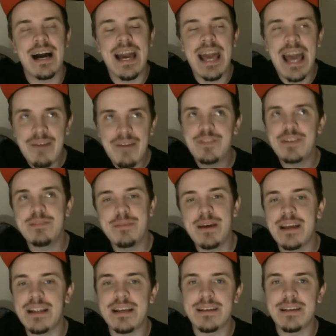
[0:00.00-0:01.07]
I have to
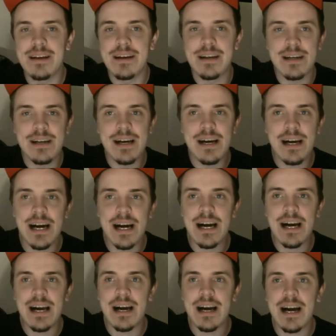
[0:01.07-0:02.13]
admit,
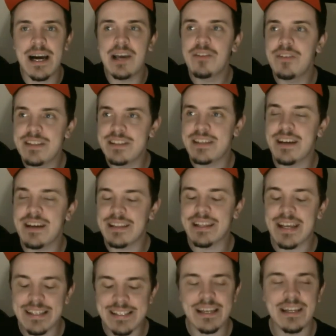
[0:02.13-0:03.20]
uh, I always,
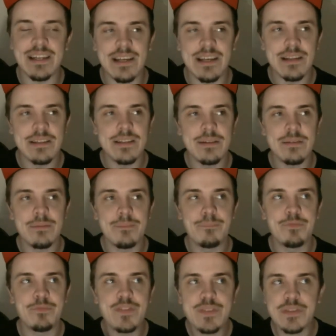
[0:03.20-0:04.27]
like I said,
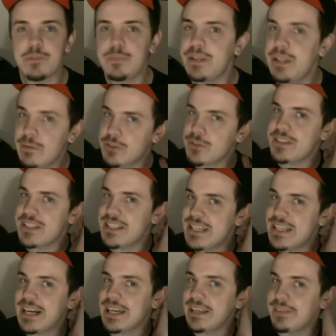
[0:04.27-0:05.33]
physical media was always a
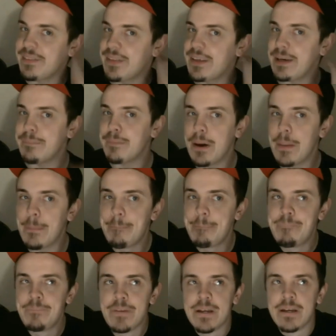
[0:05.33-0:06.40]
dying thing, but
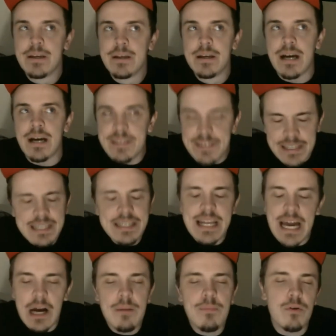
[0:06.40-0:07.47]
I think
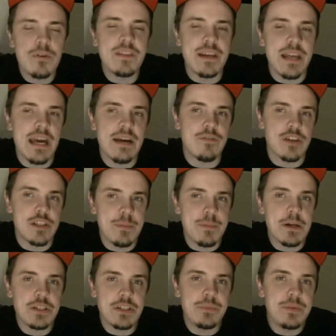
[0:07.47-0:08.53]
now more than ever,
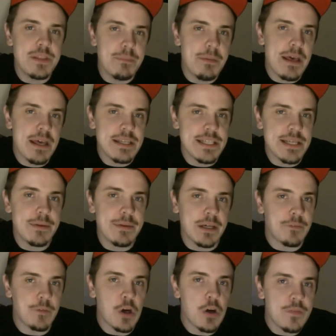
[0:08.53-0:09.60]
especially with the pandemic
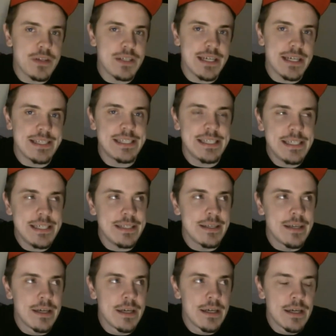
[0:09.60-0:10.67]
of COVID 19,